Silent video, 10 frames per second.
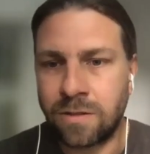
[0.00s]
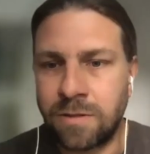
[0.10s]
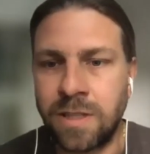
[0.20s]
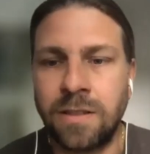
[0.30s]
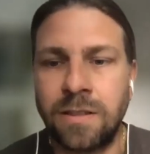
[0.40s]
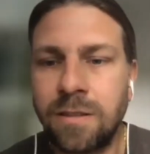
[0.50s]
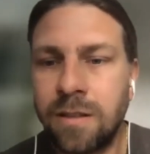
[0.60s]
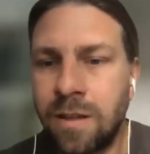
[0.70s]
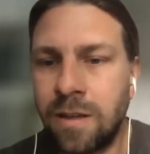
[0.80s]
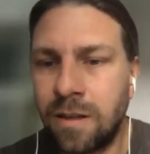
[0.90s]
reading
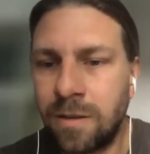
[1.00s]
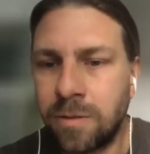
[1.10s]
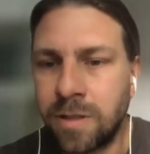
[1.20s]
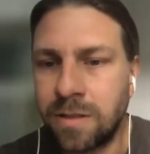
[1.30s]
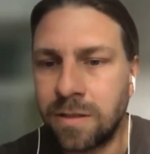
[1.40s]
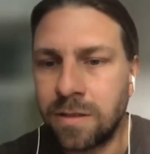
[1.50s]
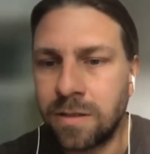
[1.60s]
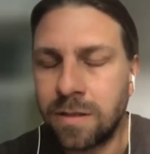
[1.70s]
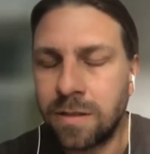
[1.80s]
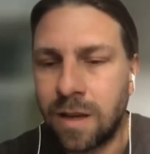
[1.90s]
Louis'
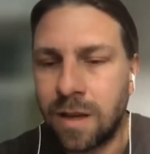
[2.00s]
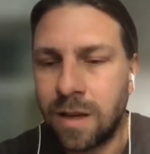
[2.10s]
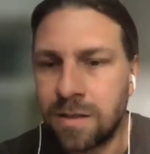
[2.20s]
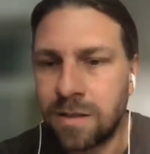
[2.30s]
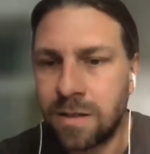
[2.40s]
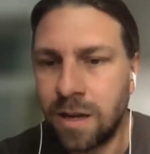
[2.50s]
answer,